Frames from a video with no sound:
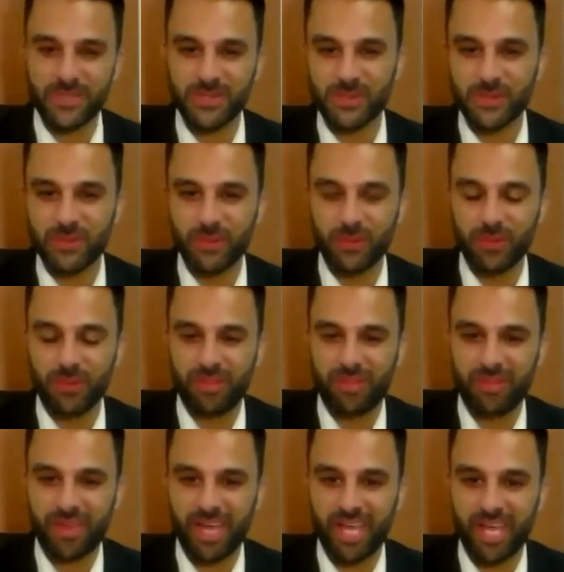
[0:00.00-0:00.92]
you
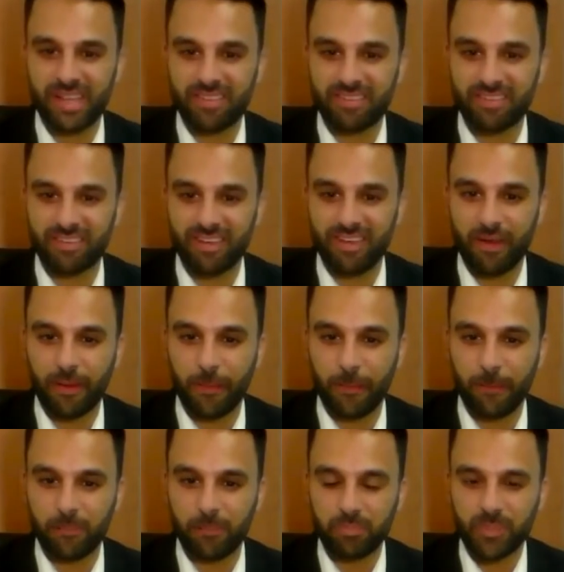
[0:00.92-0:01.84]
that
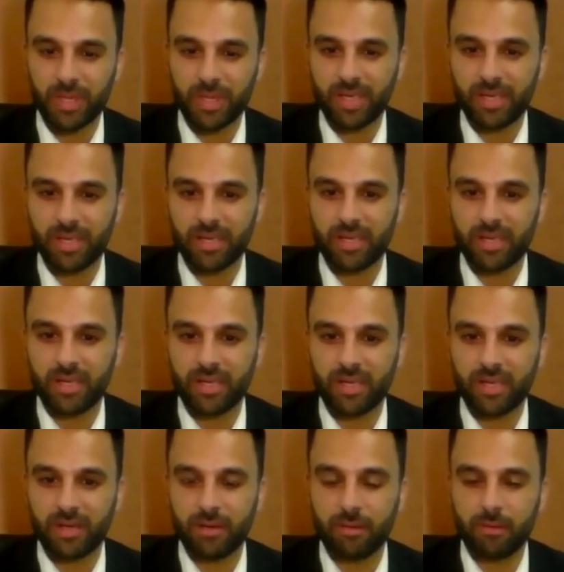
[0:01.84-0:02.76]
um,
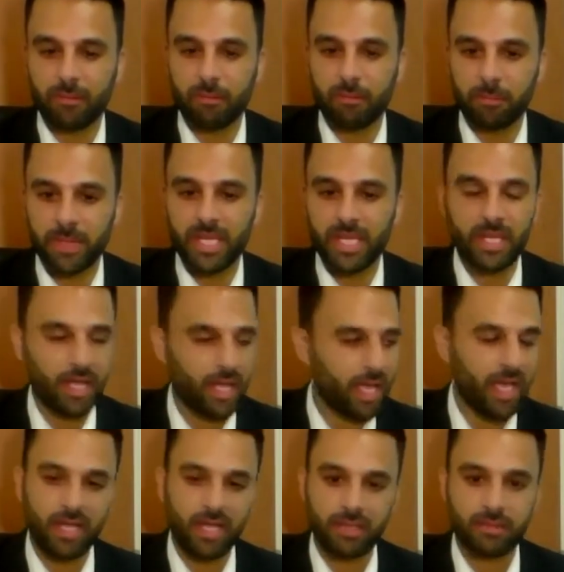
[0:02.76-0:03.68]
uh, me
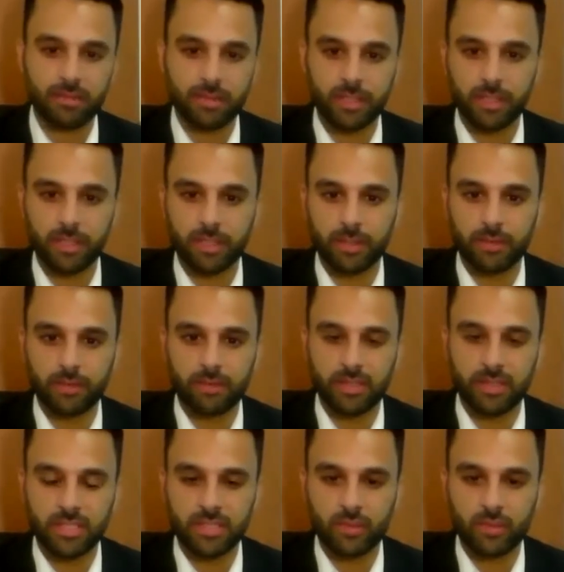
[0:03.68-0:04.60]
and
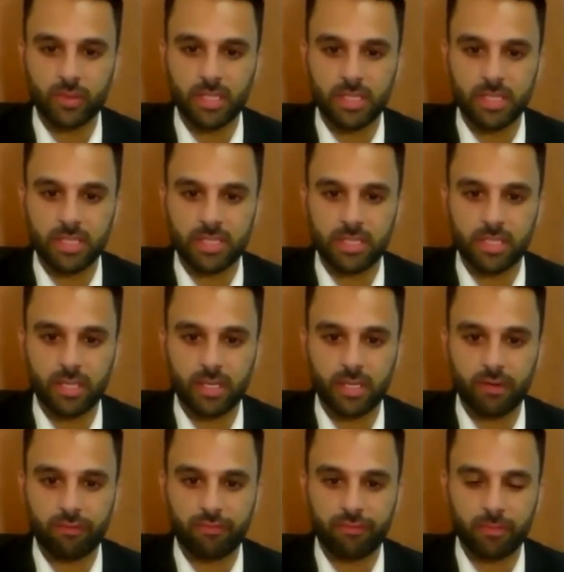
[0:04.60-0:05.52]
the students
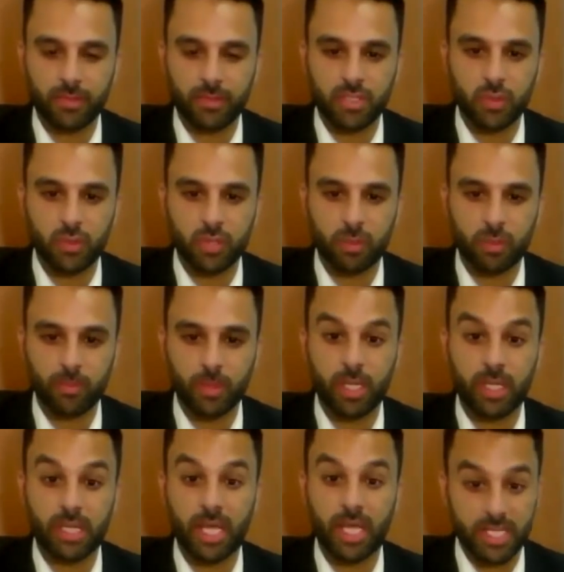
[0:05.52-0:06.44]
uh, from the Jewish
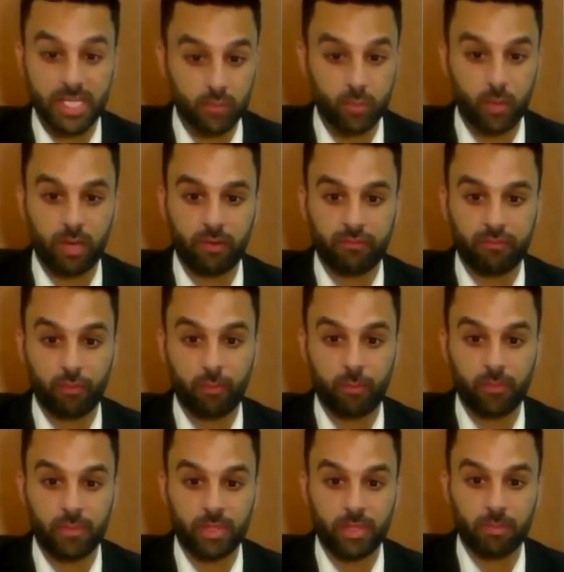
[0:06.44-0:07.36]
community, as well
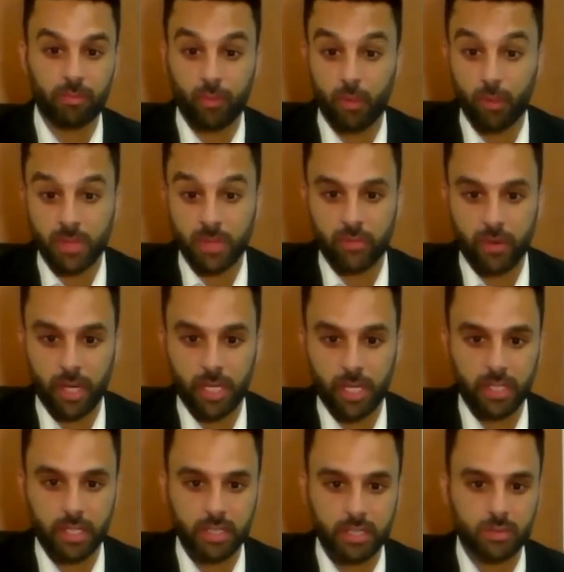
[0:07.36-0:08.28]
from the
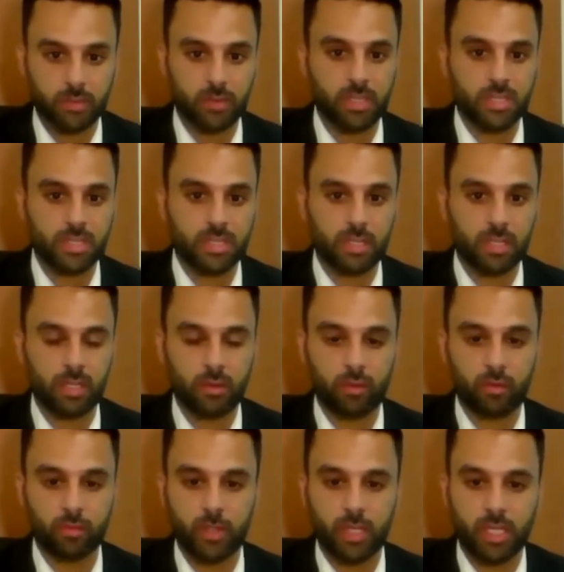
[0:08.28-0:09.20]
pro-Israeli students
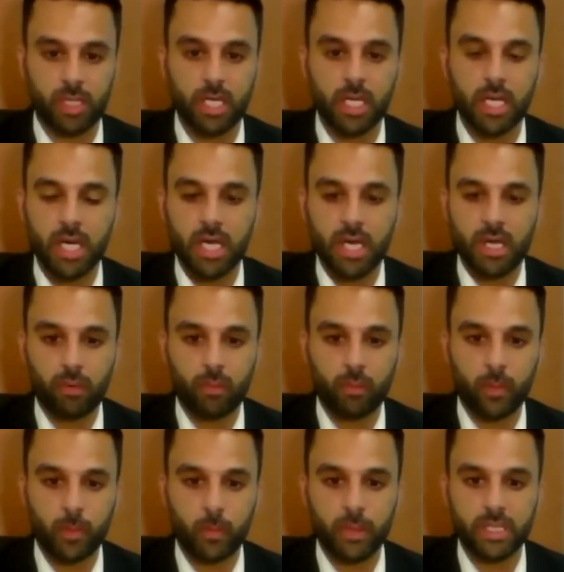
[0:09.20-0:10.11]
community,
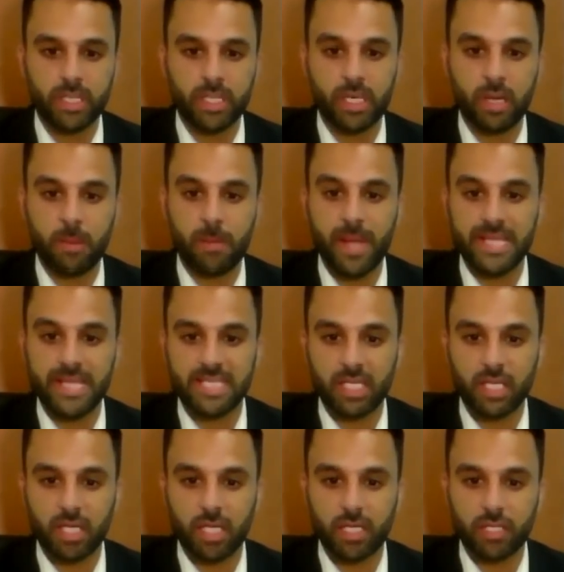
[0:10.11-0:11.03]
we, we did an
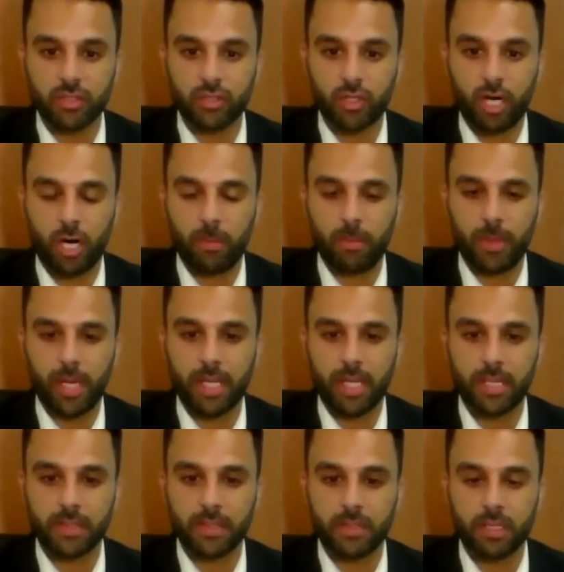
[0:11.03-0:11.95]
amazing uh, job
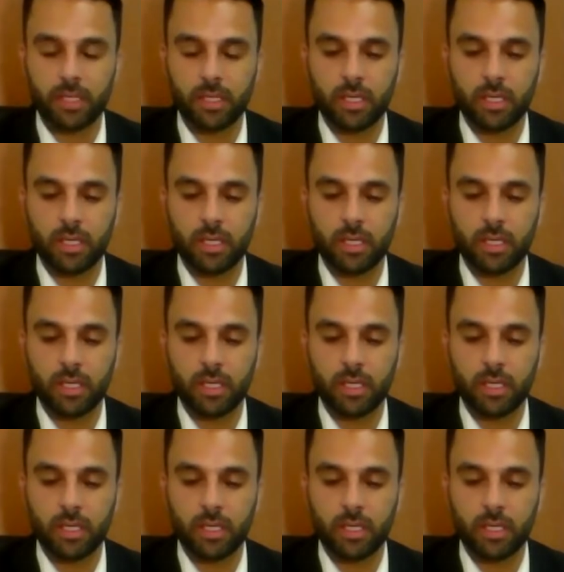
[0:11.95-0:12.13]
and